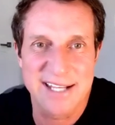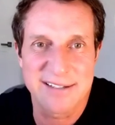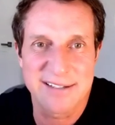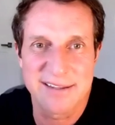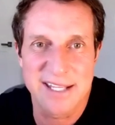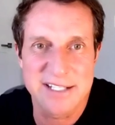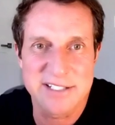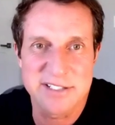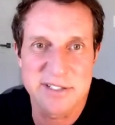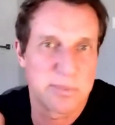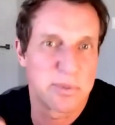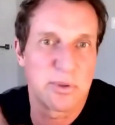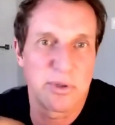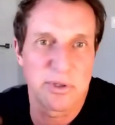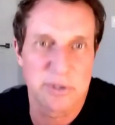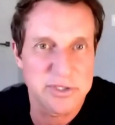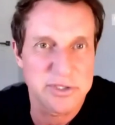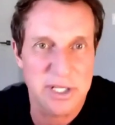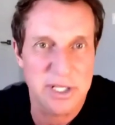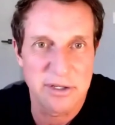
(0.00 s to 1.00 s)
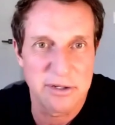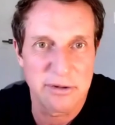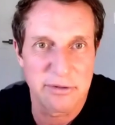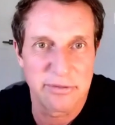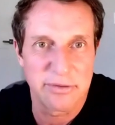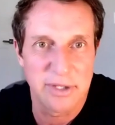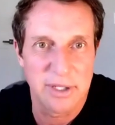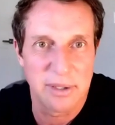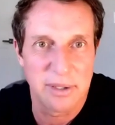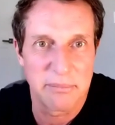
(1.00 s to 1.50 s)
on the edge of the pool and try to do a
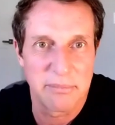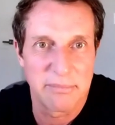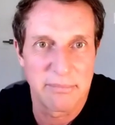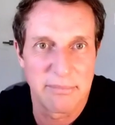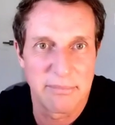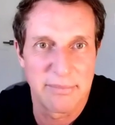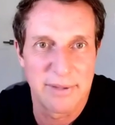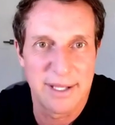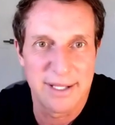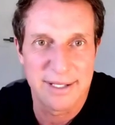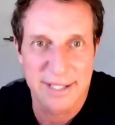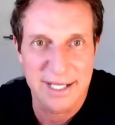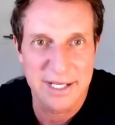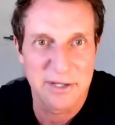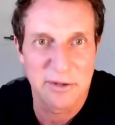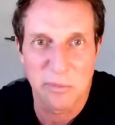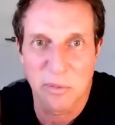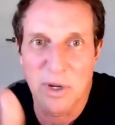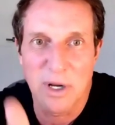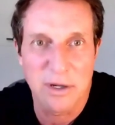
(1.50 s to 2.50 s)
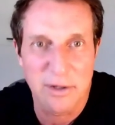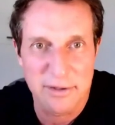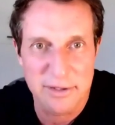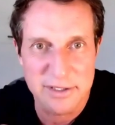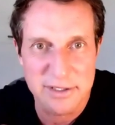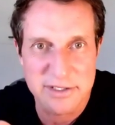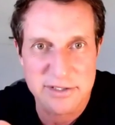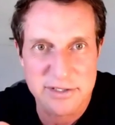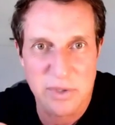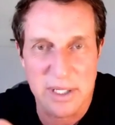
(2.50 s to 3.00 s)
flip and land in the water and then
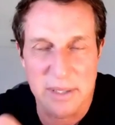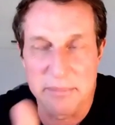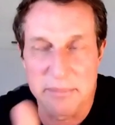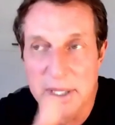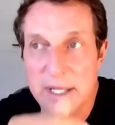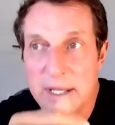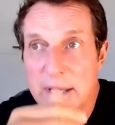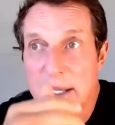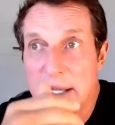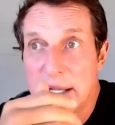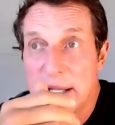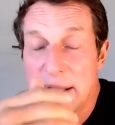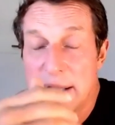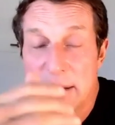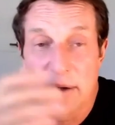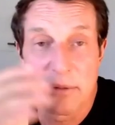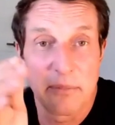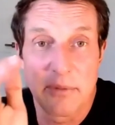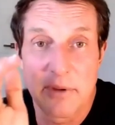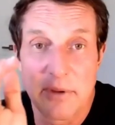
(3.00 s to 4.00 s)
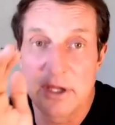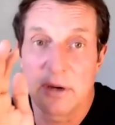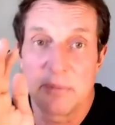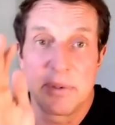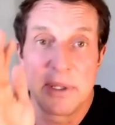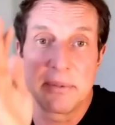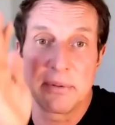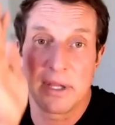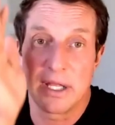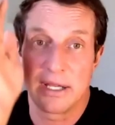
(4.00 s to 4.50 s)
swim. There, there are
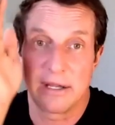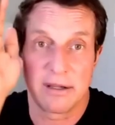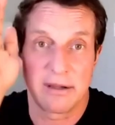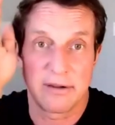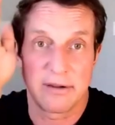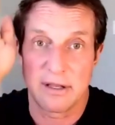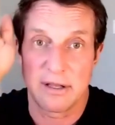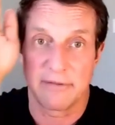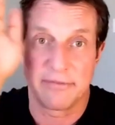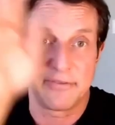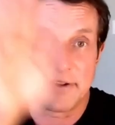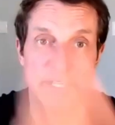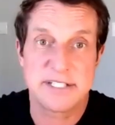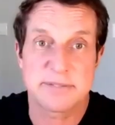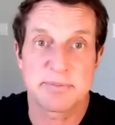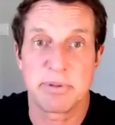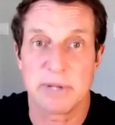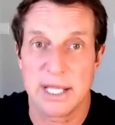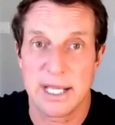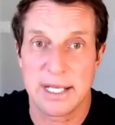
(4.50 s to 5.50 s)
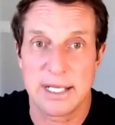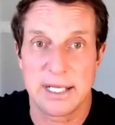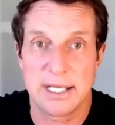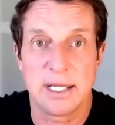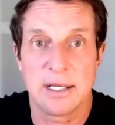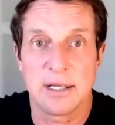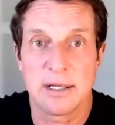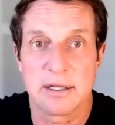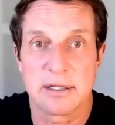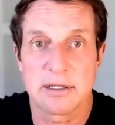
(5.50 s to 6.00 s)
people like, you know, face planning,
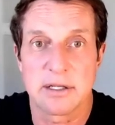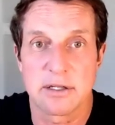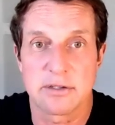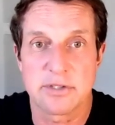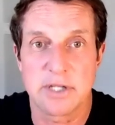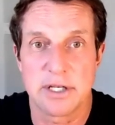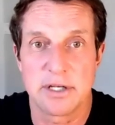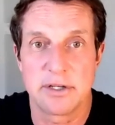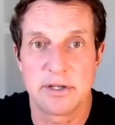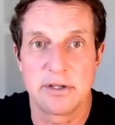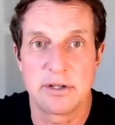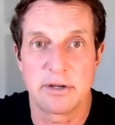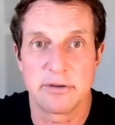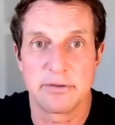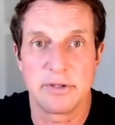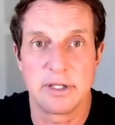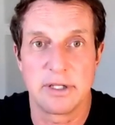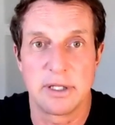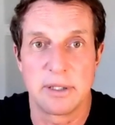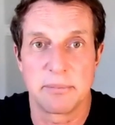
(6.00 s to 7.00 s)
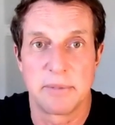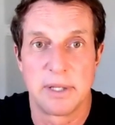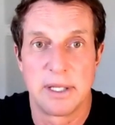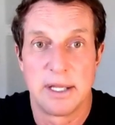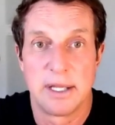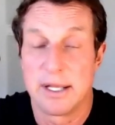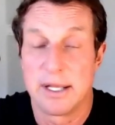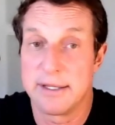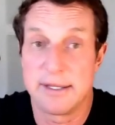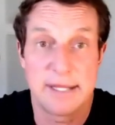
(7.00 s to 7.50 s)
trying to do their flip,
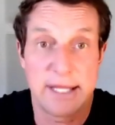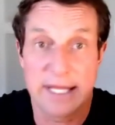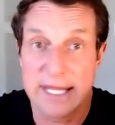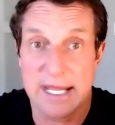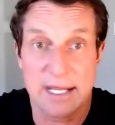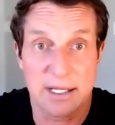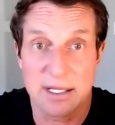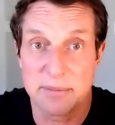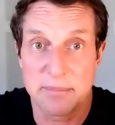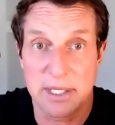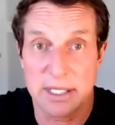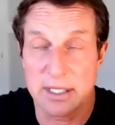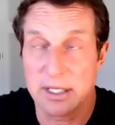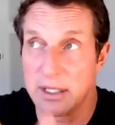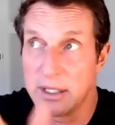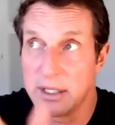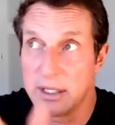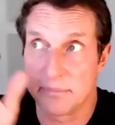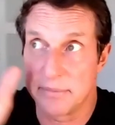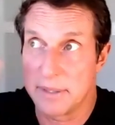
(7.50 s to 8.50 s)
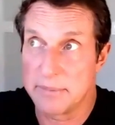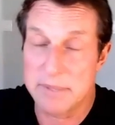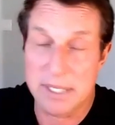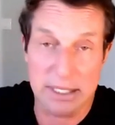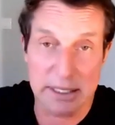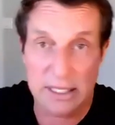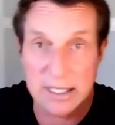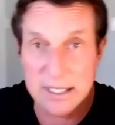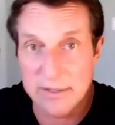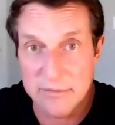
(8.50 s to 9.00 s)
and then they can't come back up. They might
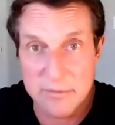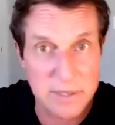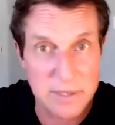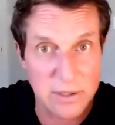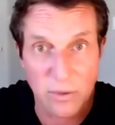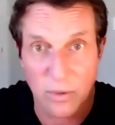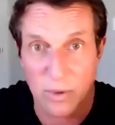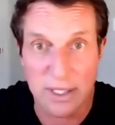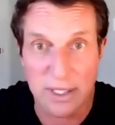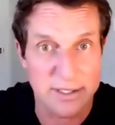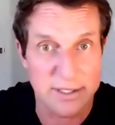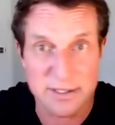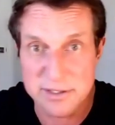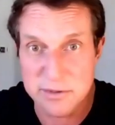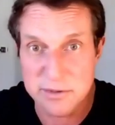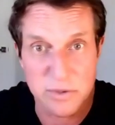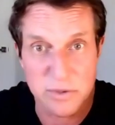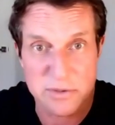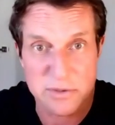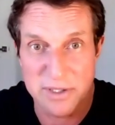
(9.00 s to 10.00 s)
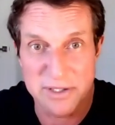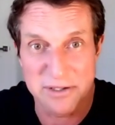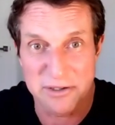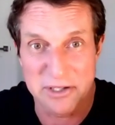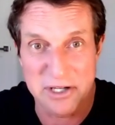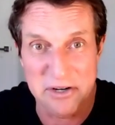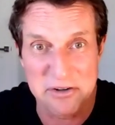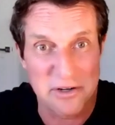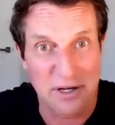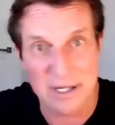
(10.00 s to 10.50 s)
not even be oriented to which way they're
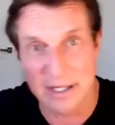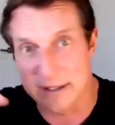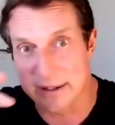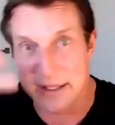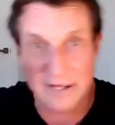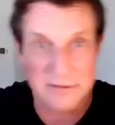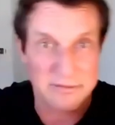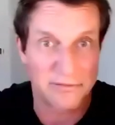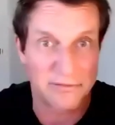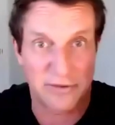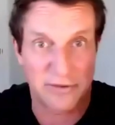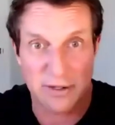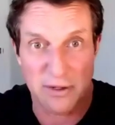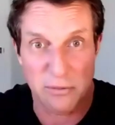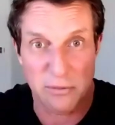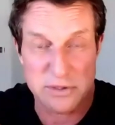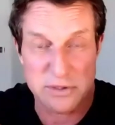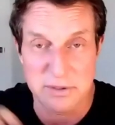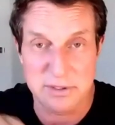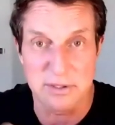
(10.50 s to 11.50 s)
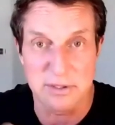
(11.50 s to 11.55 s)
going, and they have to figure out which way they're